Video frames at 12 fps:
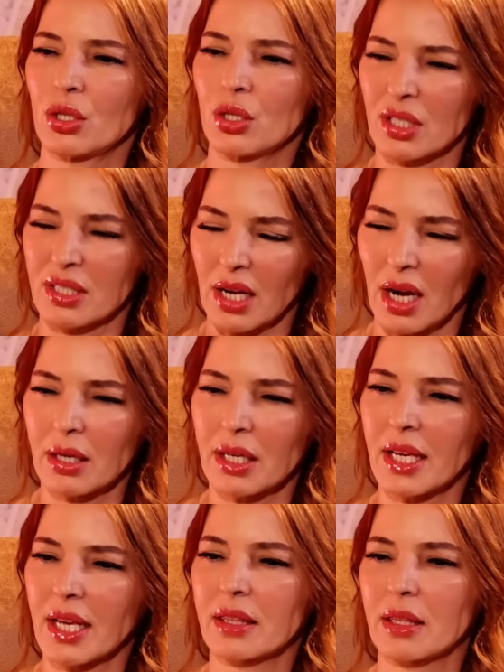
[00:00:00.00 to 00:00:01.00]
She said, I'm going
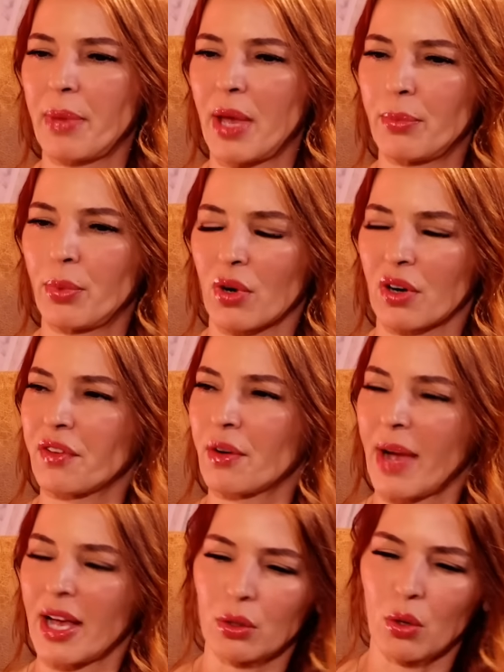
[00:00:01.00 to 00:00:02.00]
to get the paperwork
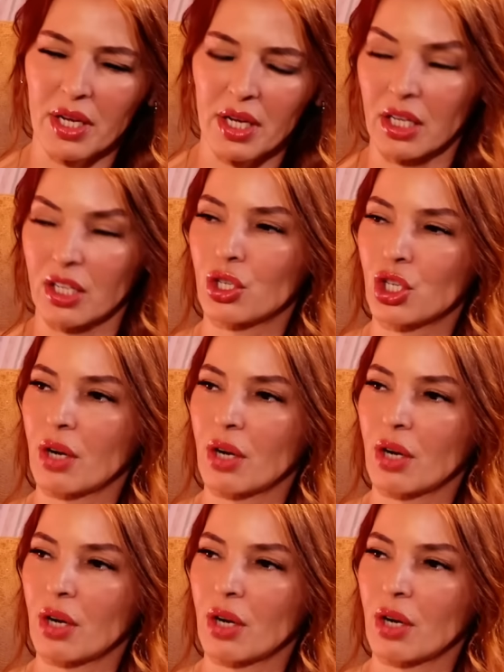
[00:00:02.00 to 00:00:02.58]
from my lawyer and I'm going to